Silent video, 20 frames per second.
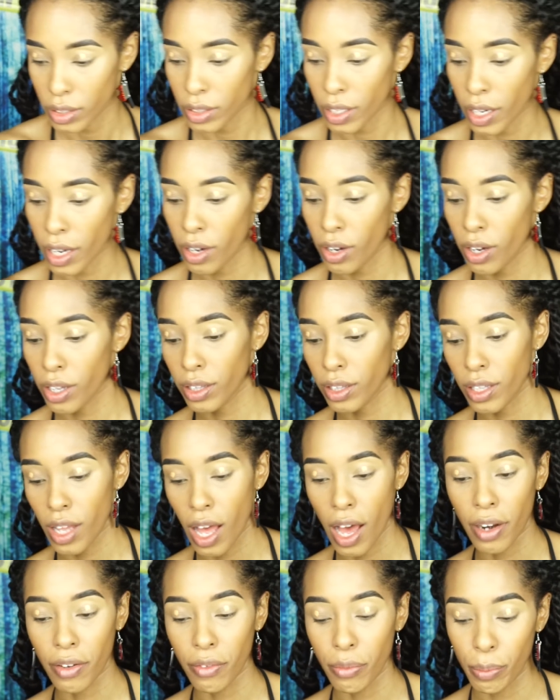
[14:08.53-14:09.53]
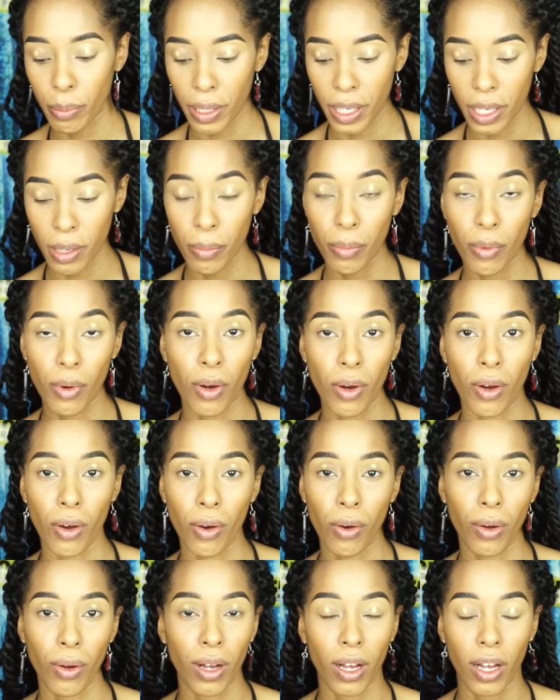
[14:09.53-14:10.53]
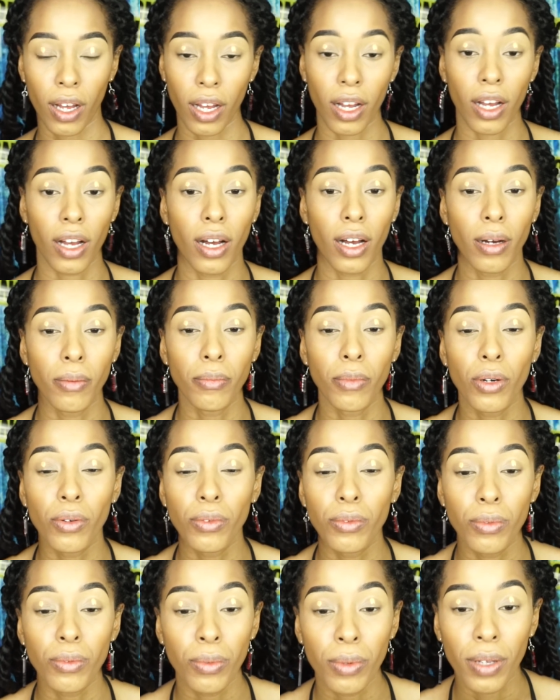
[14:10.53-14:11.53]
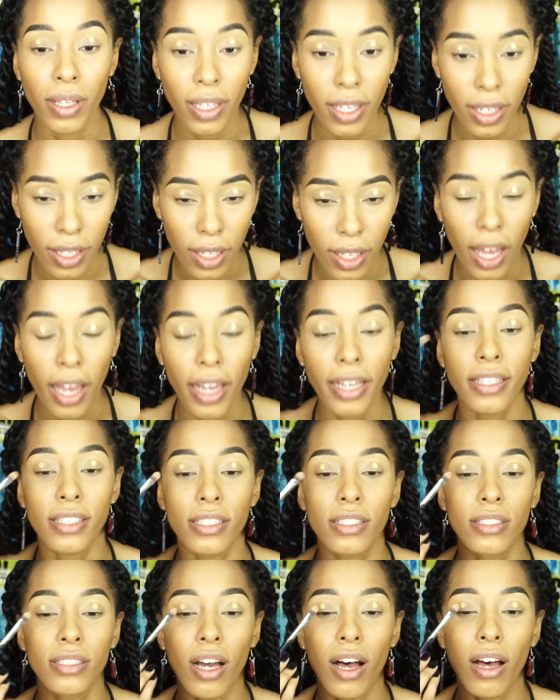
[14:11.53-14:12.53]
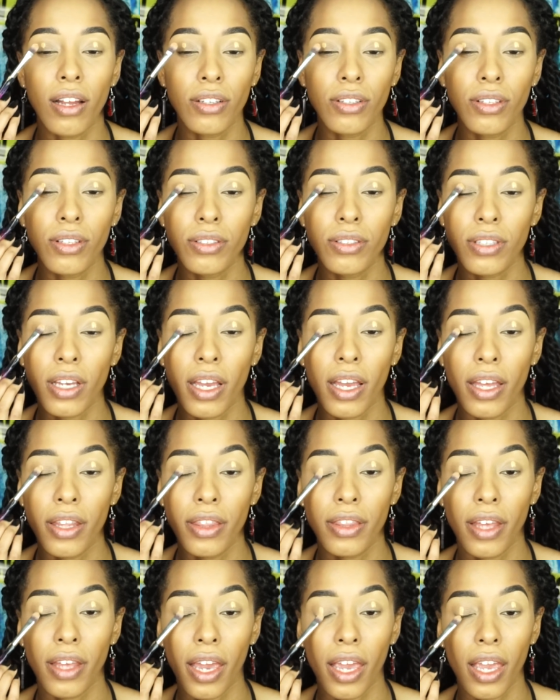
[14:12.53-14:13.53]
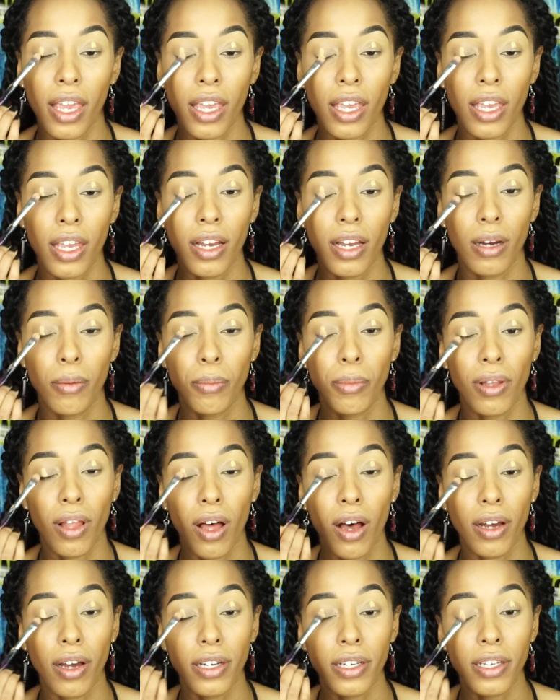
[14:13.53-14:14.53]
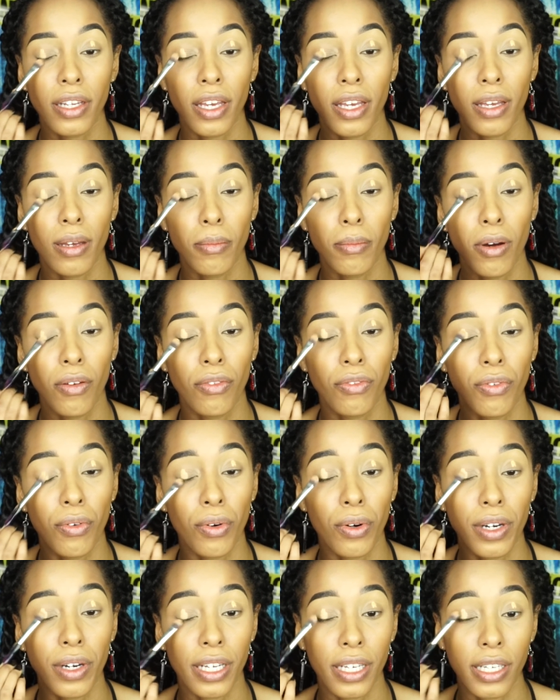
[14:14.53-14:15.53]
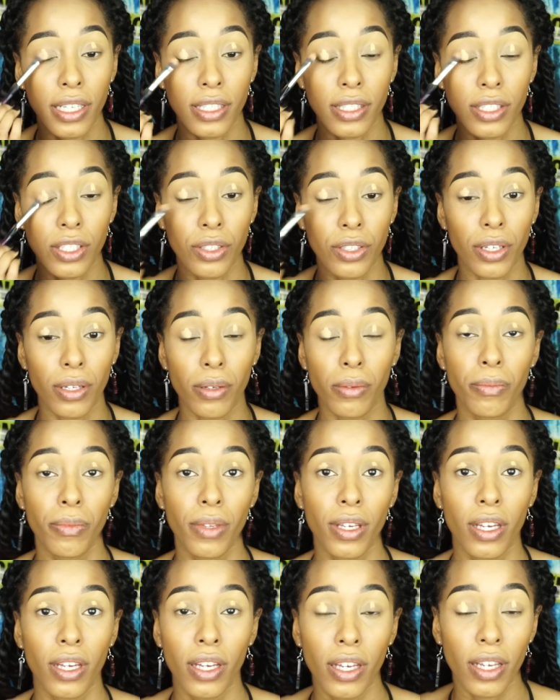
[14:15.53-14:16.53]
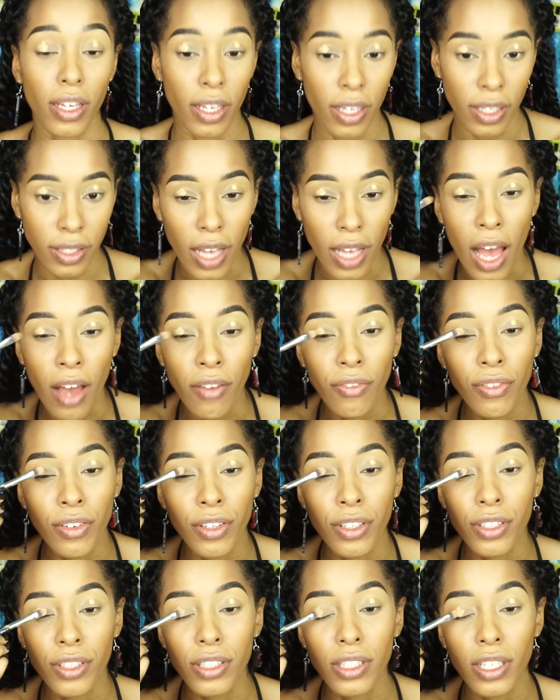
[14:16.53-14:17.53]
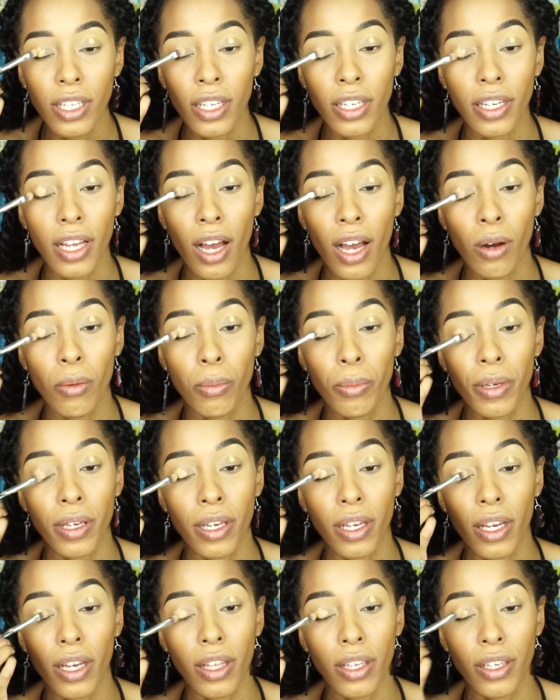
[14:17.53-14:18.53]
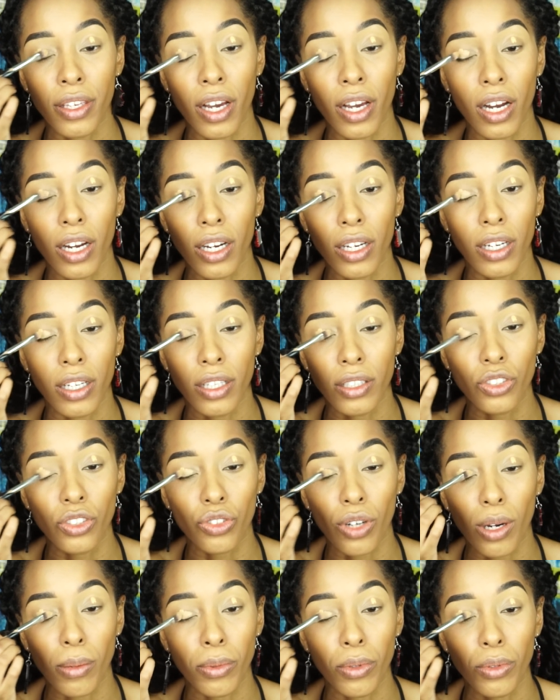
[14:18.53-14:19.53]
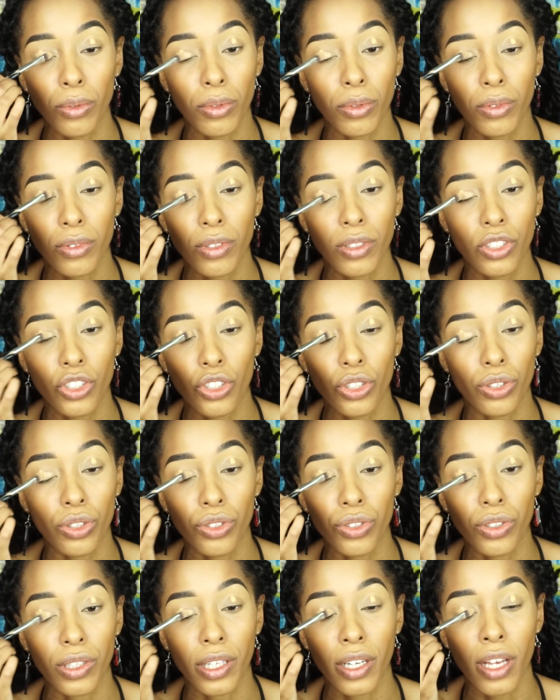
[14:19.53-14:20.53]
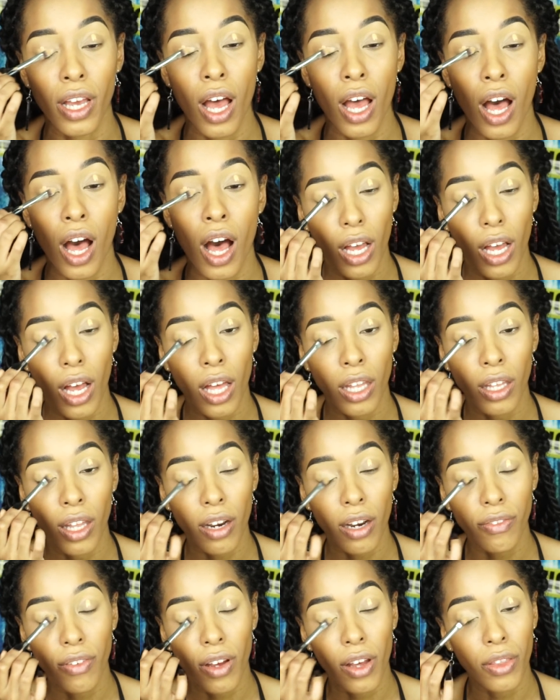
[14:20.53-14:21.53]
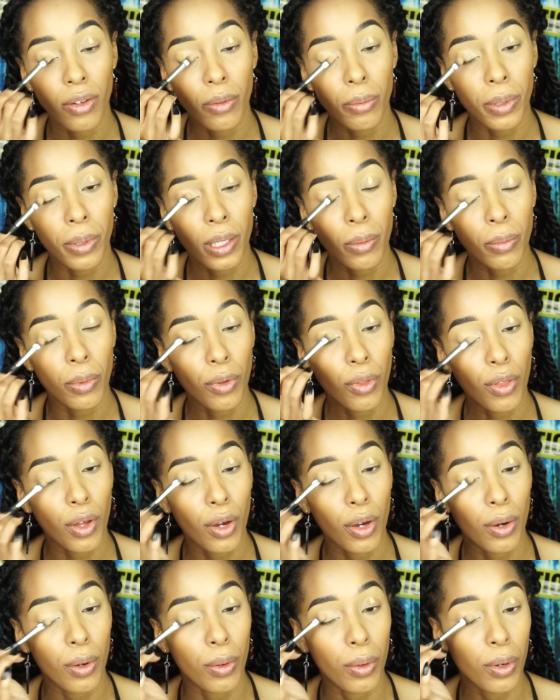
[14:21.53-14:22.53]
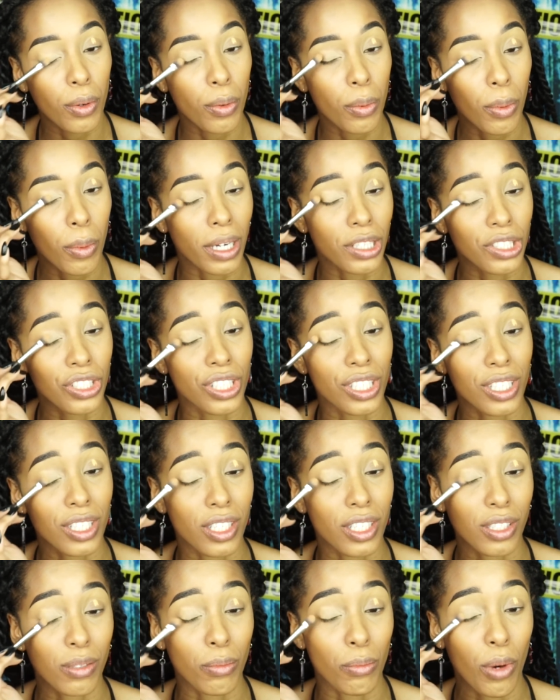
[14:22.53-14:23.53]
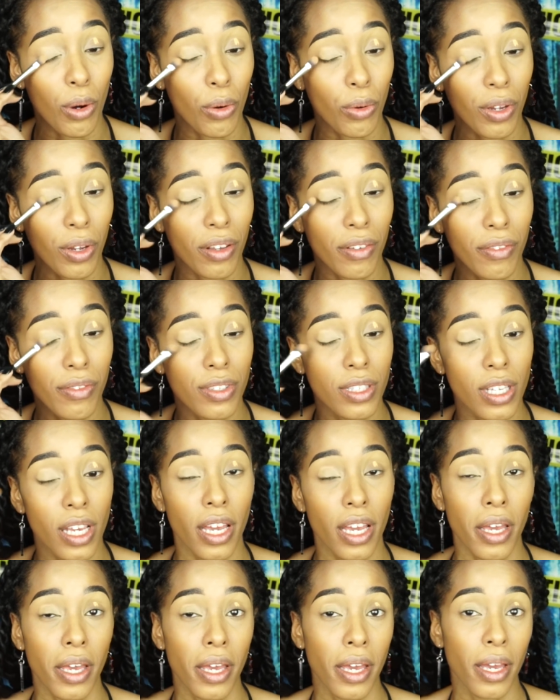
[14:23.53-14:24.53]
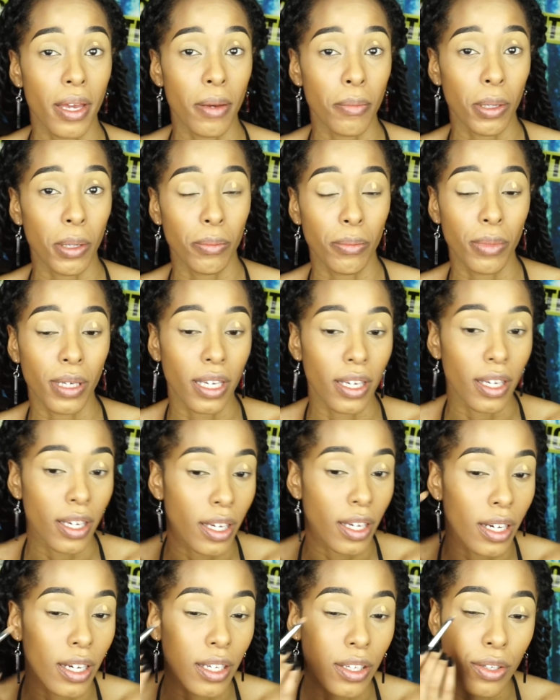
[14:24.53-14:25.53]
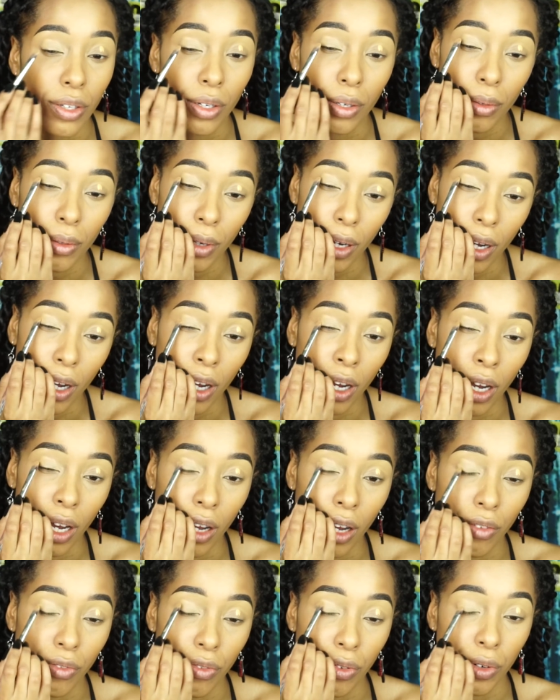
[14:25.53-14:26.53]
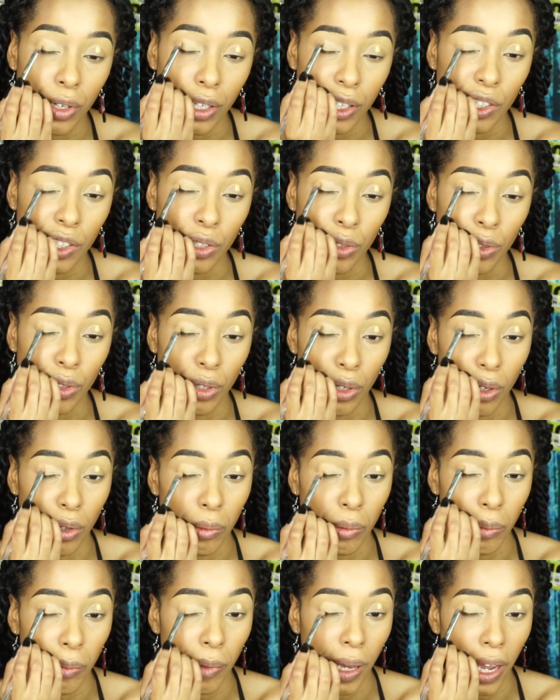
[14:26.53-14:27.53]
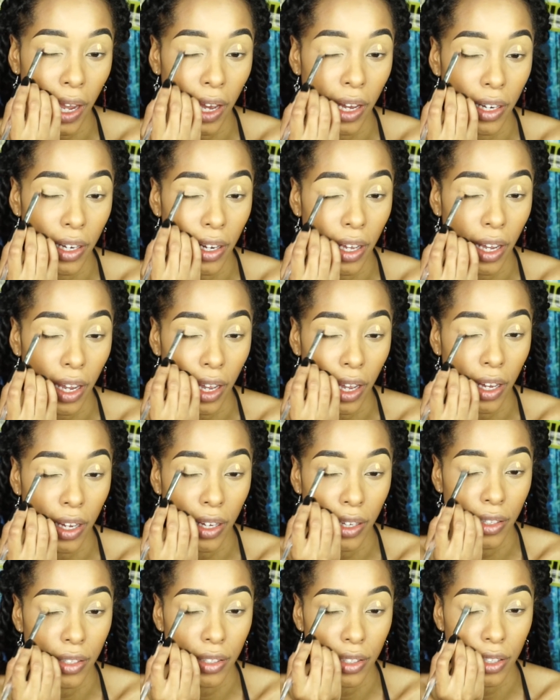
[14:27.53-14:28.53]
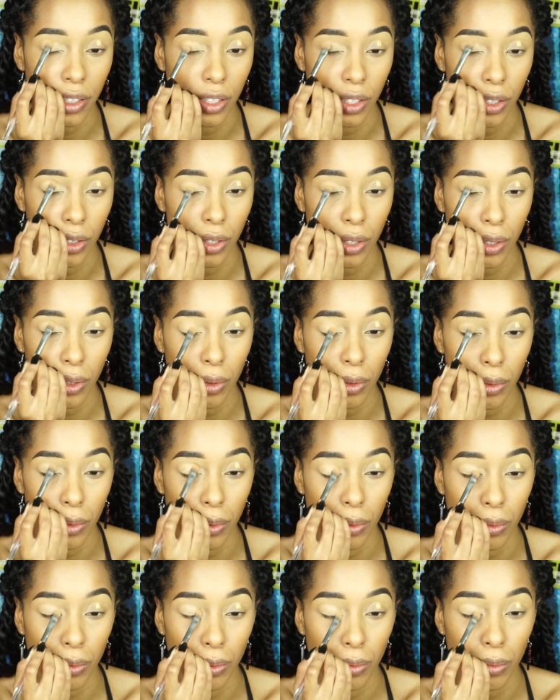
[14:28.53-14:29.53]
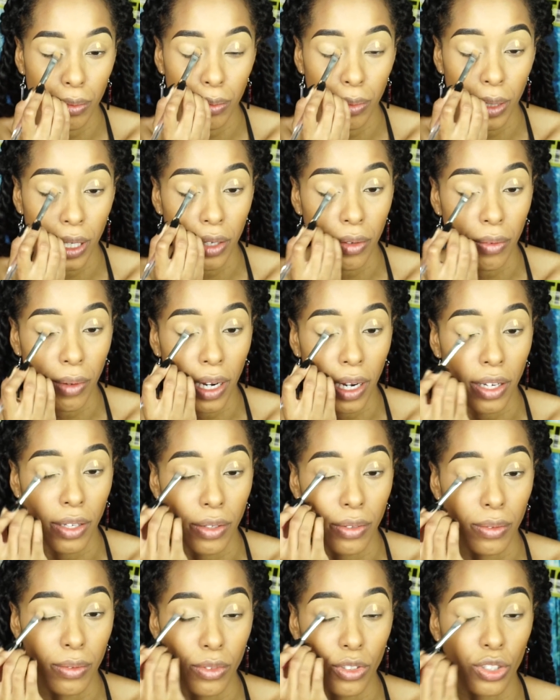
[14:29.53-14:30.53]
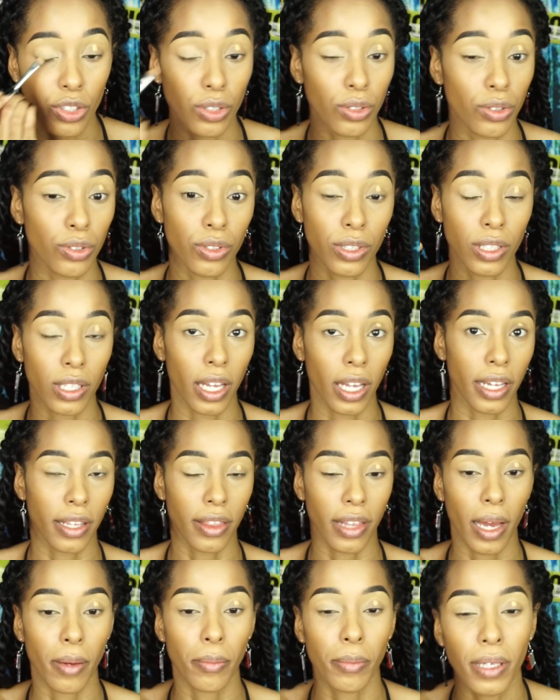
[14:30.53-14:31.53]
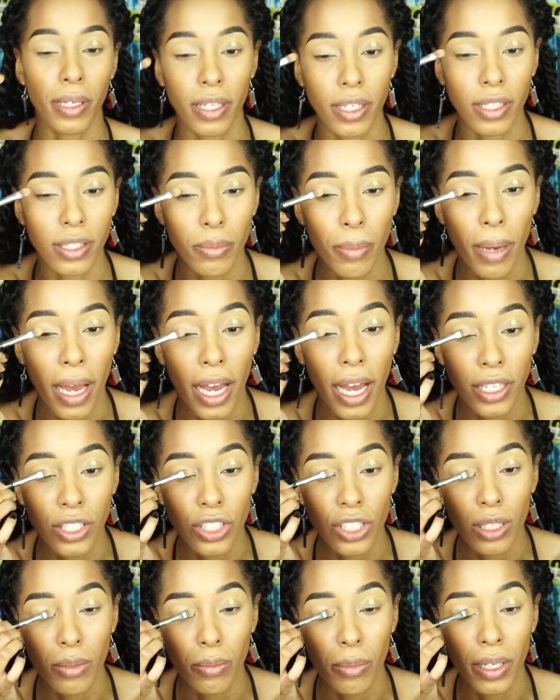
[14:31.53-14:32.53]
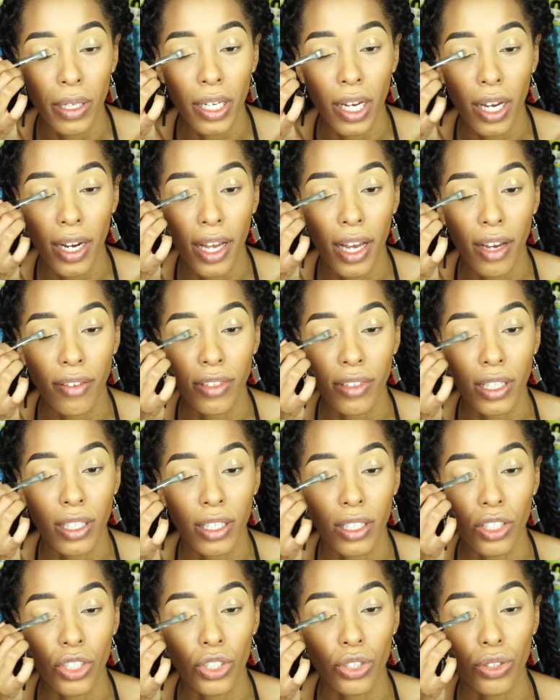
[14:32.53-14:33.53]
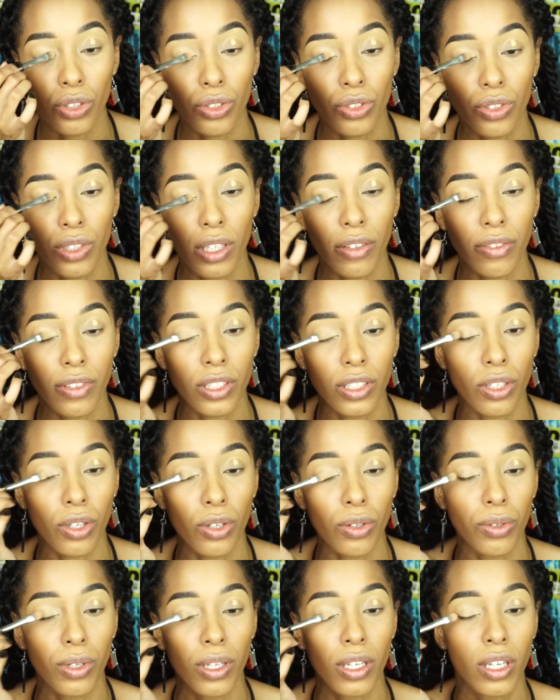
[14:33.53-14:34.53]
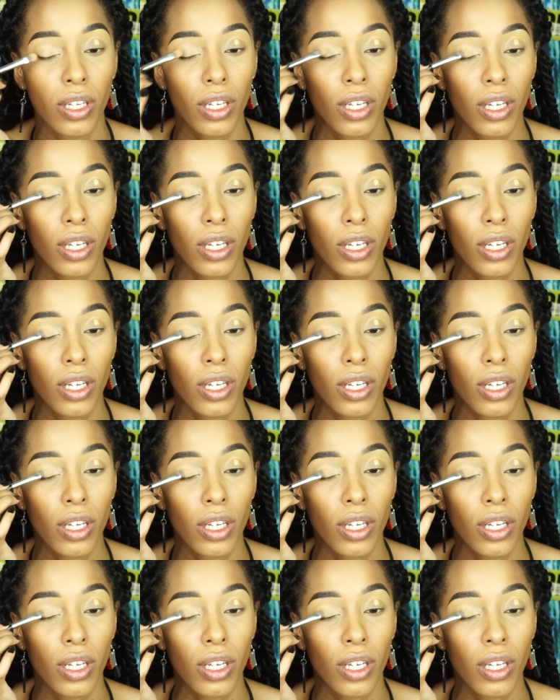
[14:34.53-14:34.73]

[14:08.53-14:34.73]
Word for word: Now, a lot of people um, really liked Donald and they applauded him for his, you know, his efforts in helping young troubled children. A lot of other people, though, questioned his motives, him being, uh, you know, a 42 year old man and, you know, being around children, like that being his passion, but not having any children of his own.